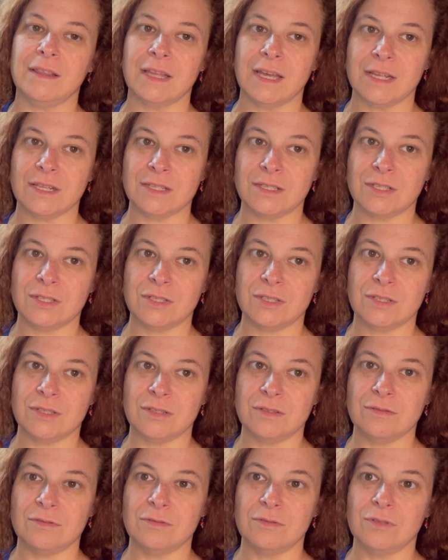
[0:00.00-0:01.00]

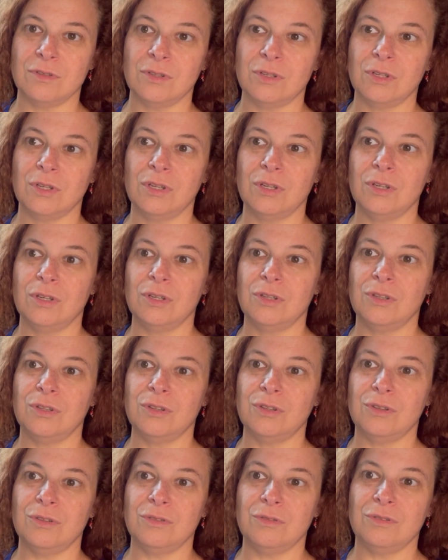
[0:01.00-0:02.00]
that's
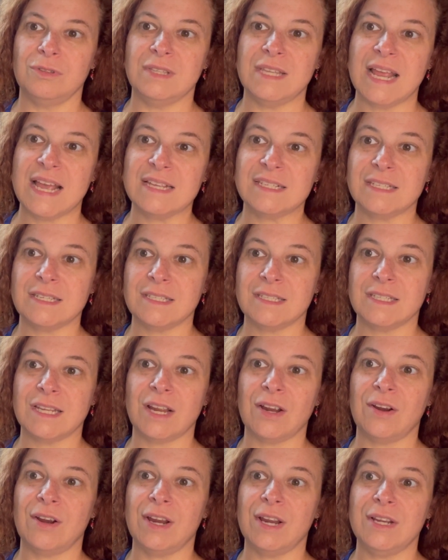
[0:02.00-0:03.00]

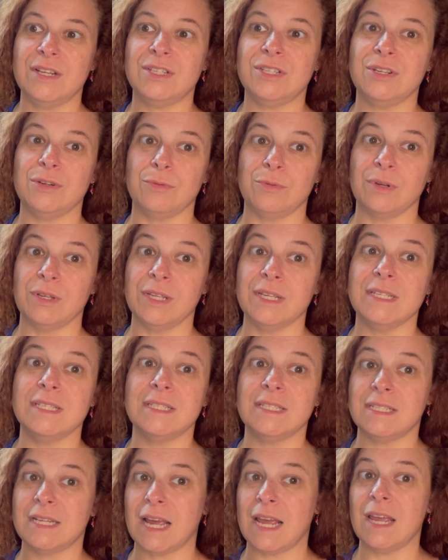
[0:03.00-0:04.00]
necessary to really
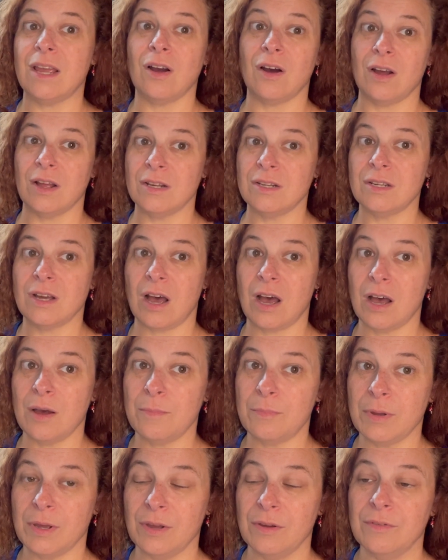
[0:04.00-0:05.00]
stay on top
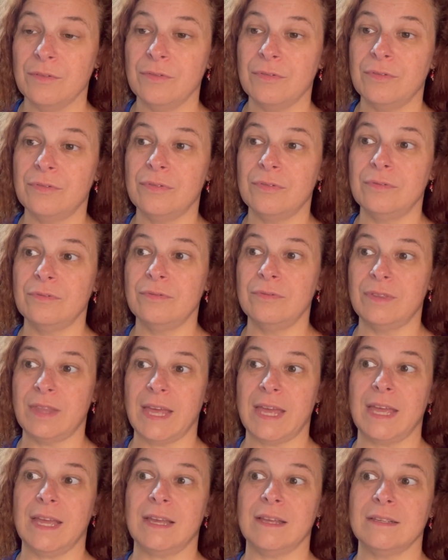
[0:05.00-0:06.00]
of
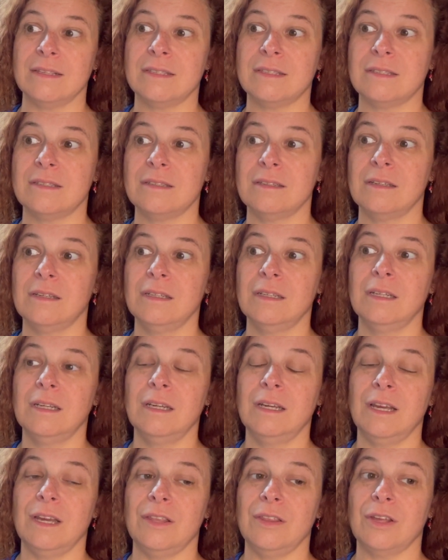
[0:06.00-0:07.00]
things
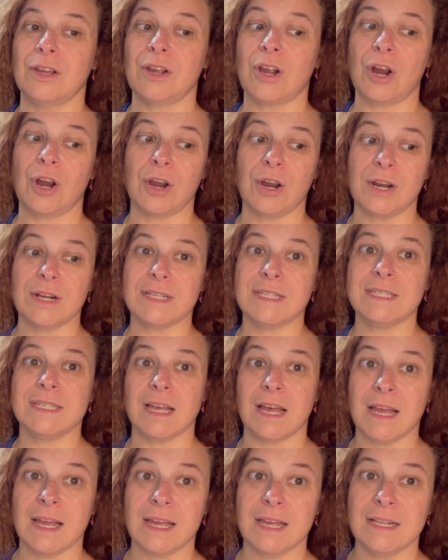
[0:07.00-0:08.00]
and the current
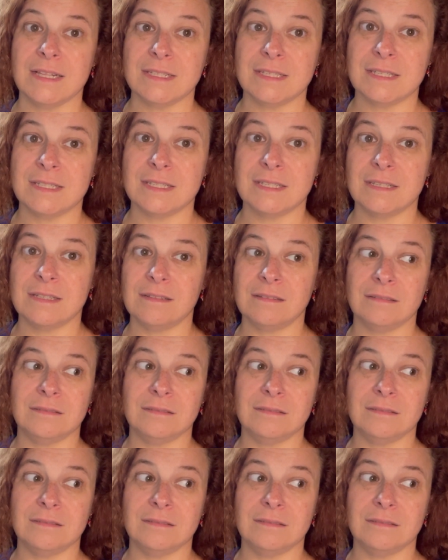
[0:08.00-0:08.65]
science